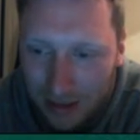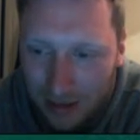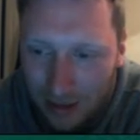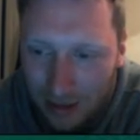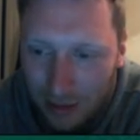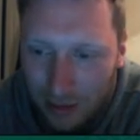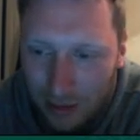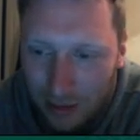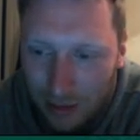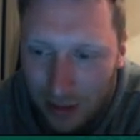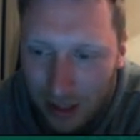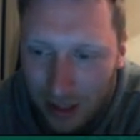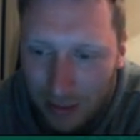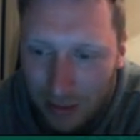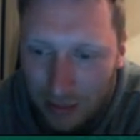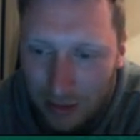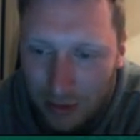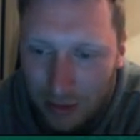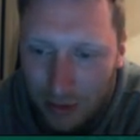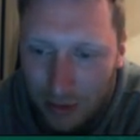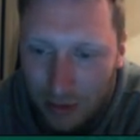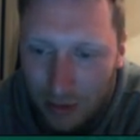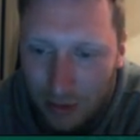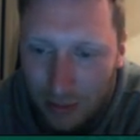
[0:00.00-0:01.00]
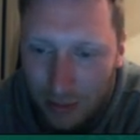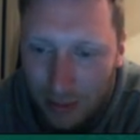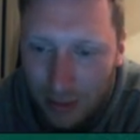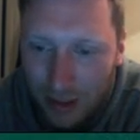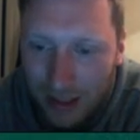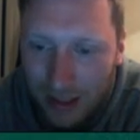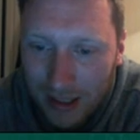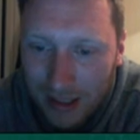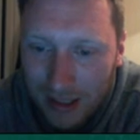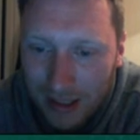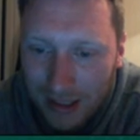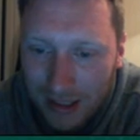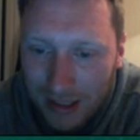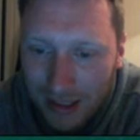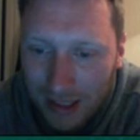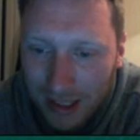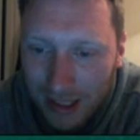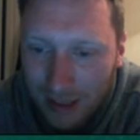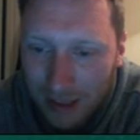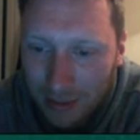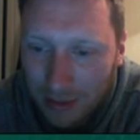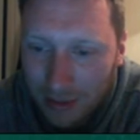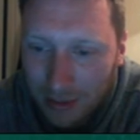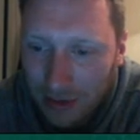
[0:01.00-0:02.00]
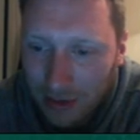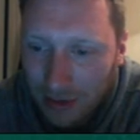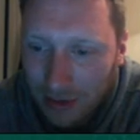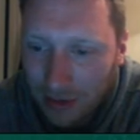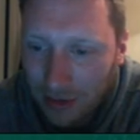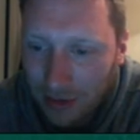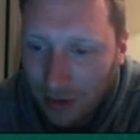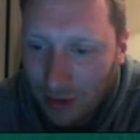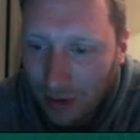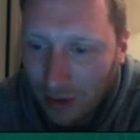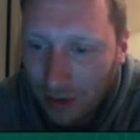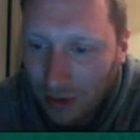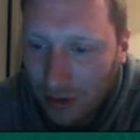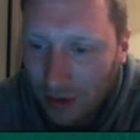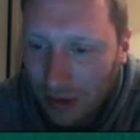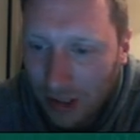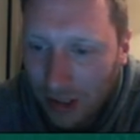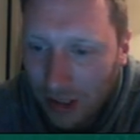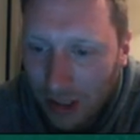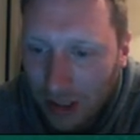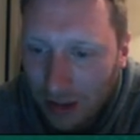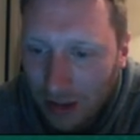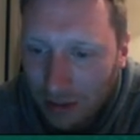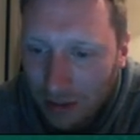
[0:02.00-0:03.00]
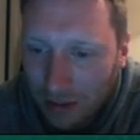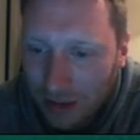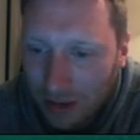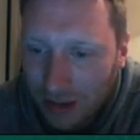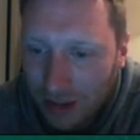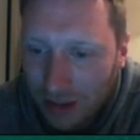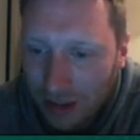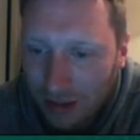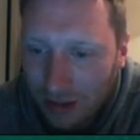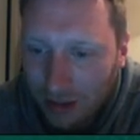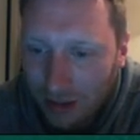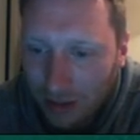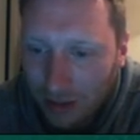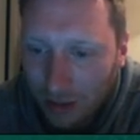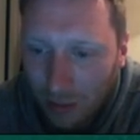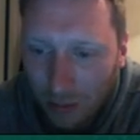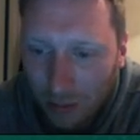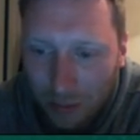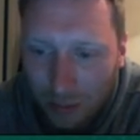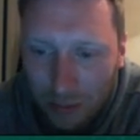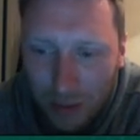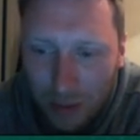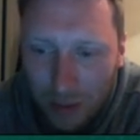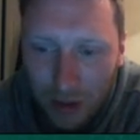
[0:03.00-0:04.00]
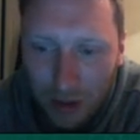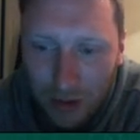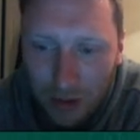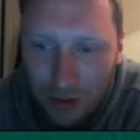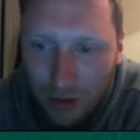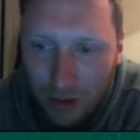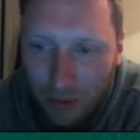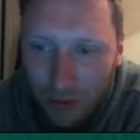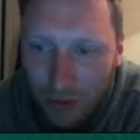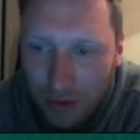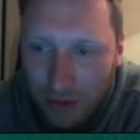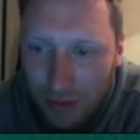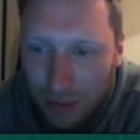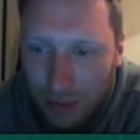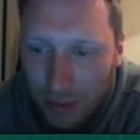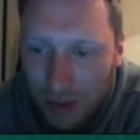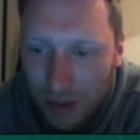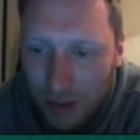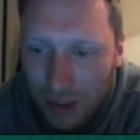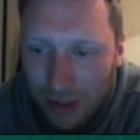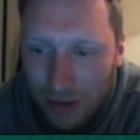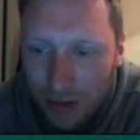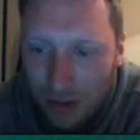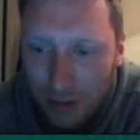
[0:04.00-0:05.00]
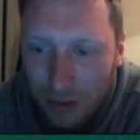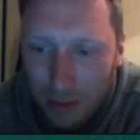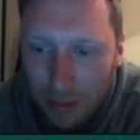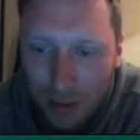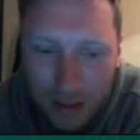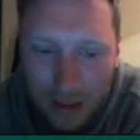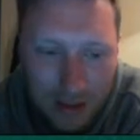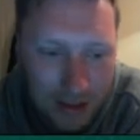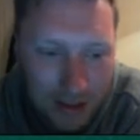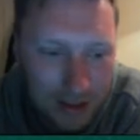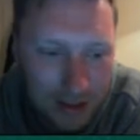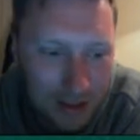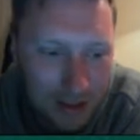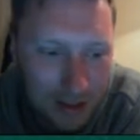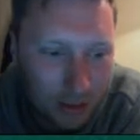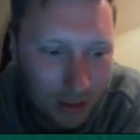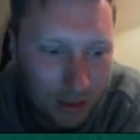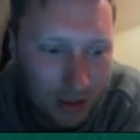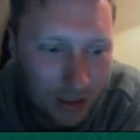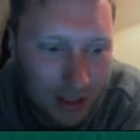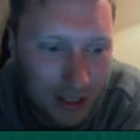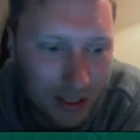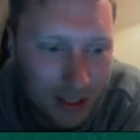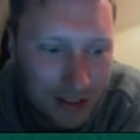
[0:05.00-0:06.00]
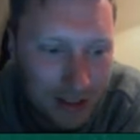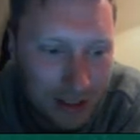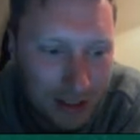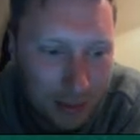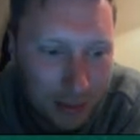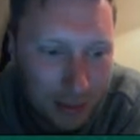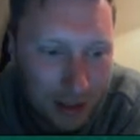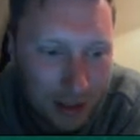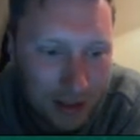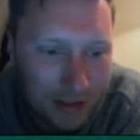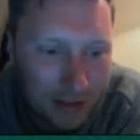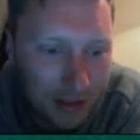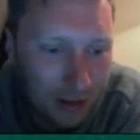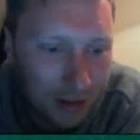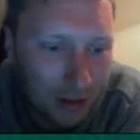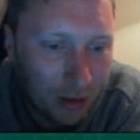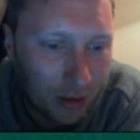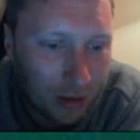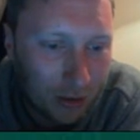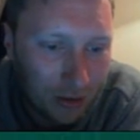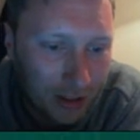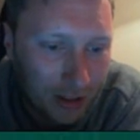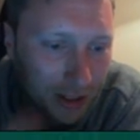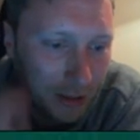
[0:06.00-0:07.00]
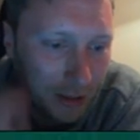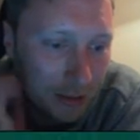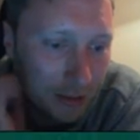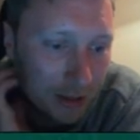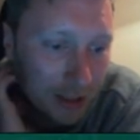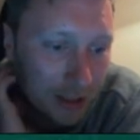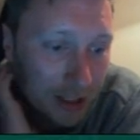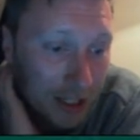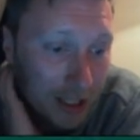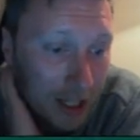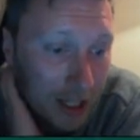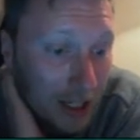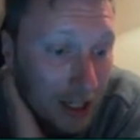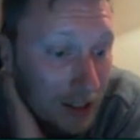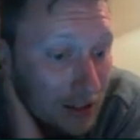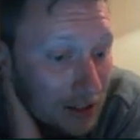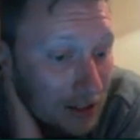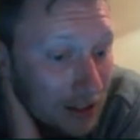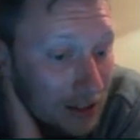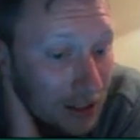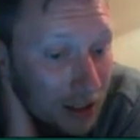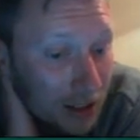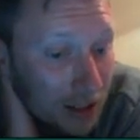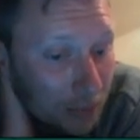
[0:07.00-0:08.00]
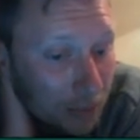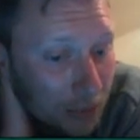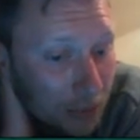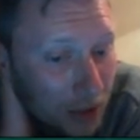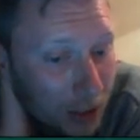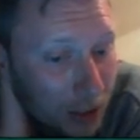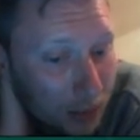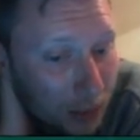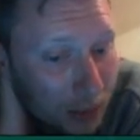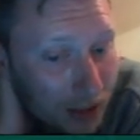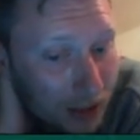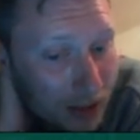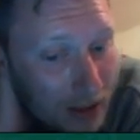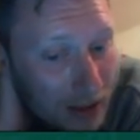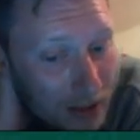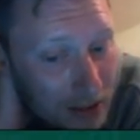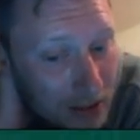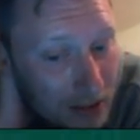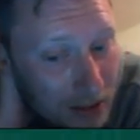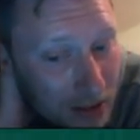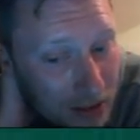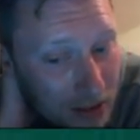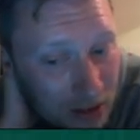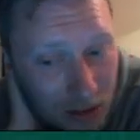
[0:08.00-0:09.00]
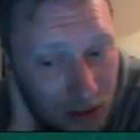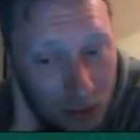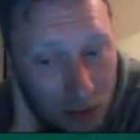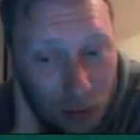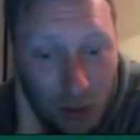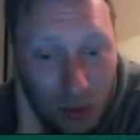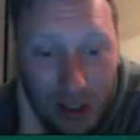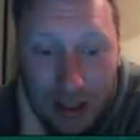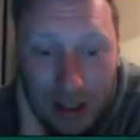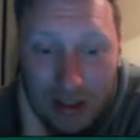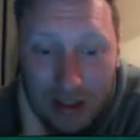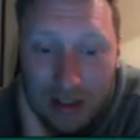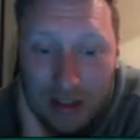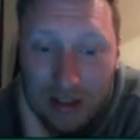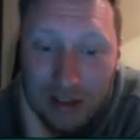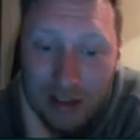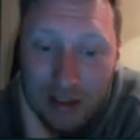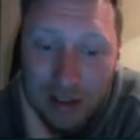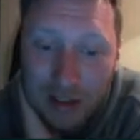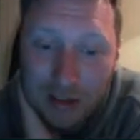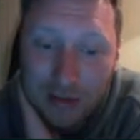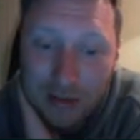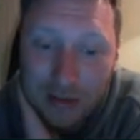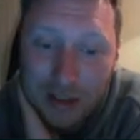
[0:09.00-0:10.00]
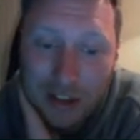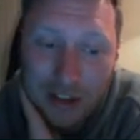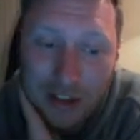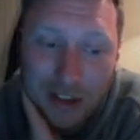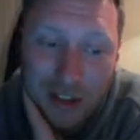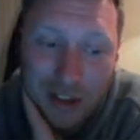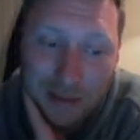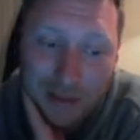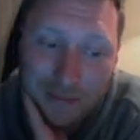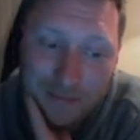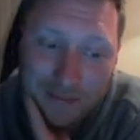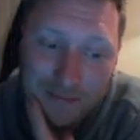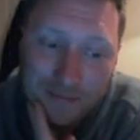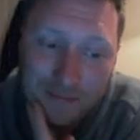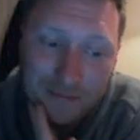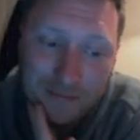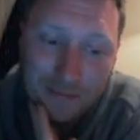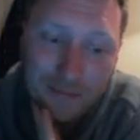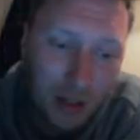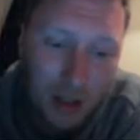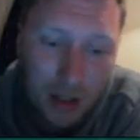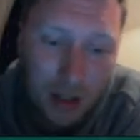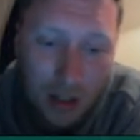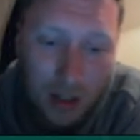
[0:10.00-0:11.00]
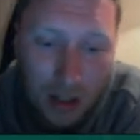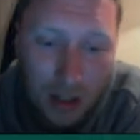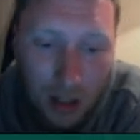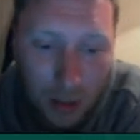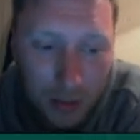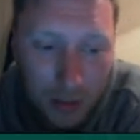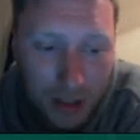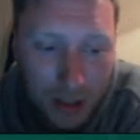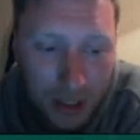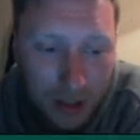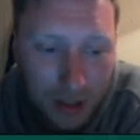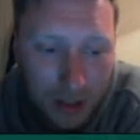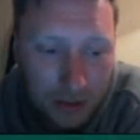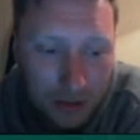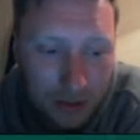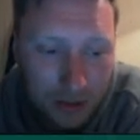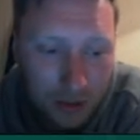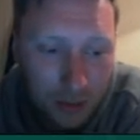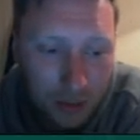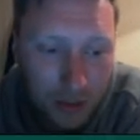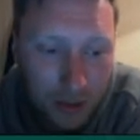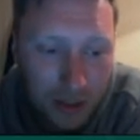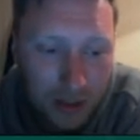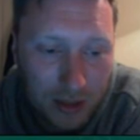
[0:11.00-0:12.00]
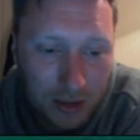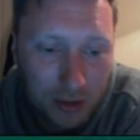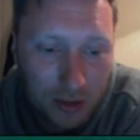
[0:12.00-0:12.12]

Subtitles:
Look what happens when you play games, Scott. Still miles off his potential ability. So unless he plays a lot of games in the next couple of years, there's no way that he's going to reach that. Owen Cowden as well.